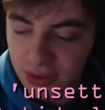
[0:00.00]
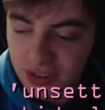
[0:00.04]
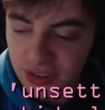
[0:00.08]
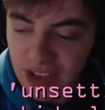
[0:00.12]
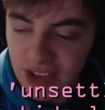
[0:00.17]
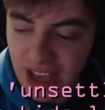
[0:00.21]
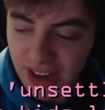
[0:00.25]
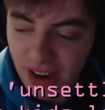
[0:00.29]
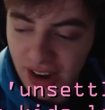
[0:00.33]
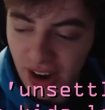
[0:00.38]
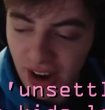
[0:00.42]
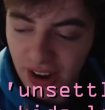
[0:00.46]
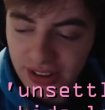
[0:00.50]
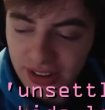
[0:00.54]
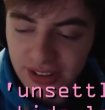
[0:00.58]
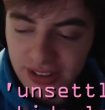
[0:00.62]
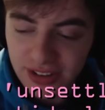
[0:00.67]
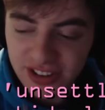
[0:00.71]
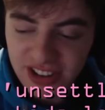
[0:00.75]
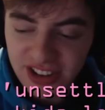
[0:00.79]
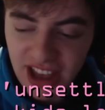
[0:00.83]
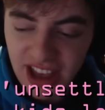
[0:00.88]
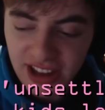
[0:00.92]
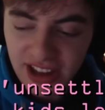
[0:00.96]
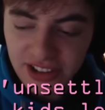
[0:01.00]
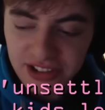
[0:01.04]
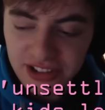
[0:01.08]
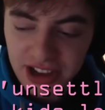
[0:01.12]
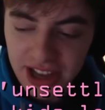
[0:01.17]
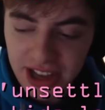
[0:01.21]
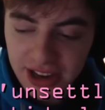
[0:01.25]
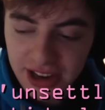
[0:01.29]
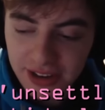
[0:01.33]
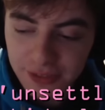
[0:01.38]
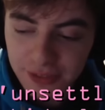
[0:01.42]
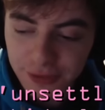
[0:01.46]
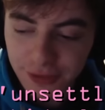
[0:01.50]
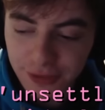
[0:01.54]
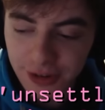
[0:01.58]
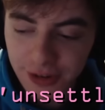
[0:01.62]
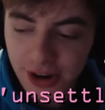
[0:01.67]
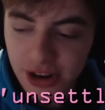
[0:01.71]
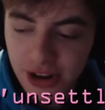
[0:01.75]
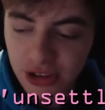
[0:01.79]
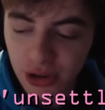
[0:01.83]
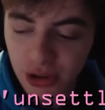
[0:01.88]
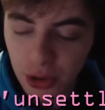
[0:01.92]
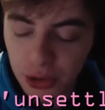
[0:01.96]
said unsettling for
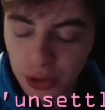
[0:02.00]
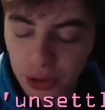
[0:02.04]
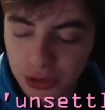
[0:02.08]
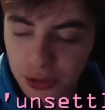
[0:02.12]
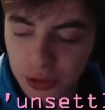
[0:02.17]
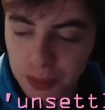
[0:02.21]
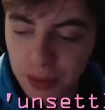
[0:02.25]
adults,